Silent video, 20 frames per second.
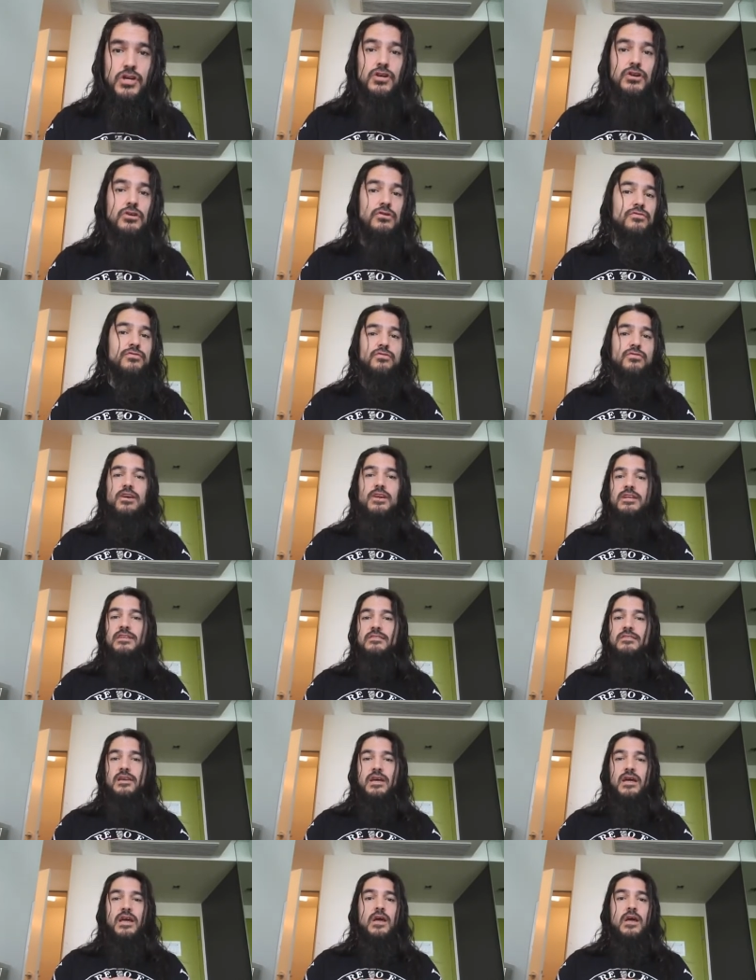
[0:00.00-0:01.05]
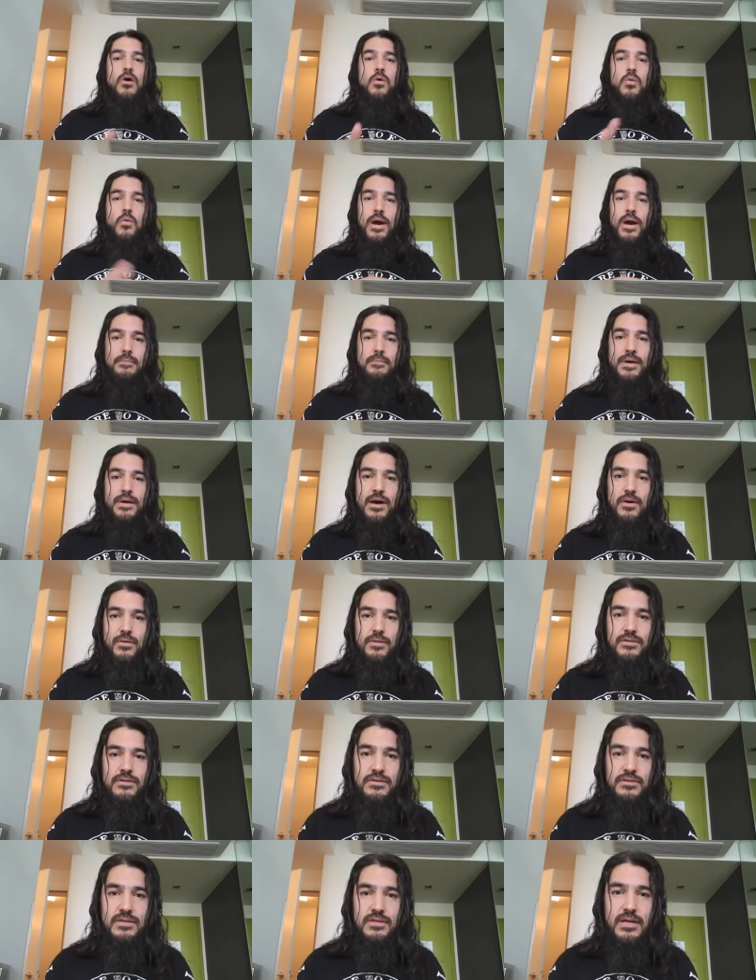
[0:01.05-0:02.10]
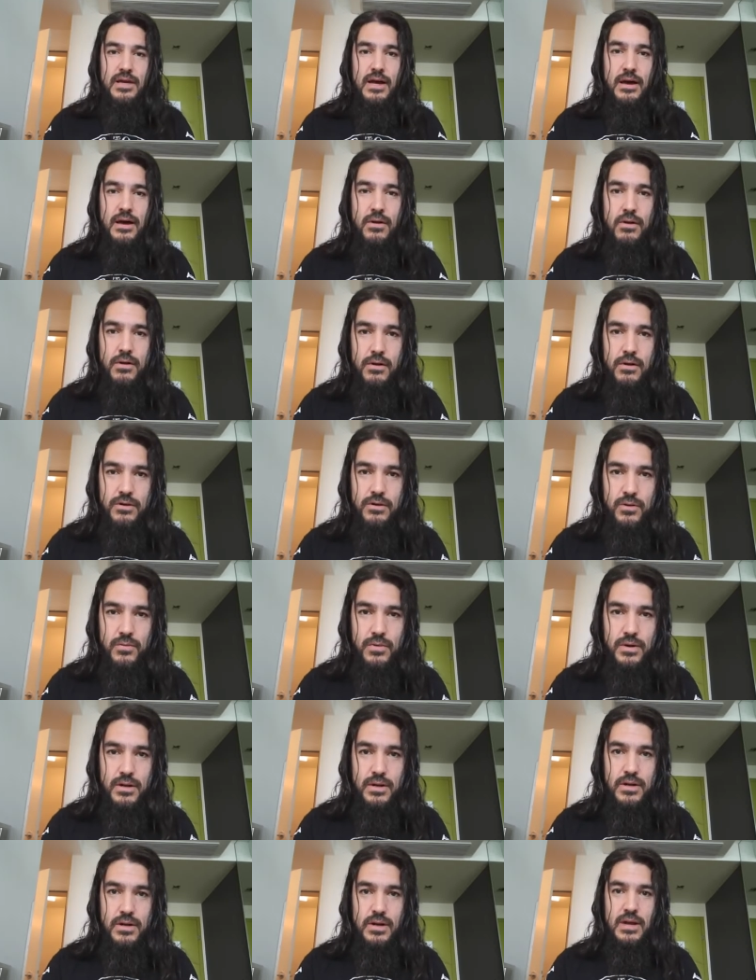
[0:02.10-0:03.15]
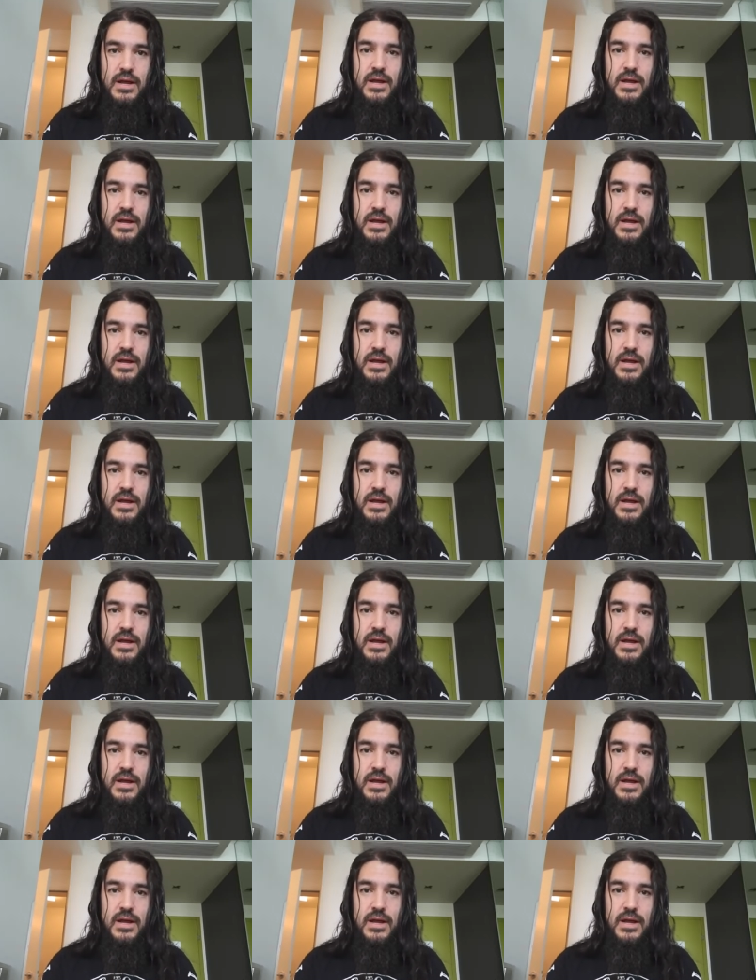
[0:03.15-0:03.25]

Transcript: You're free to say white power and Sieg Heil all you want.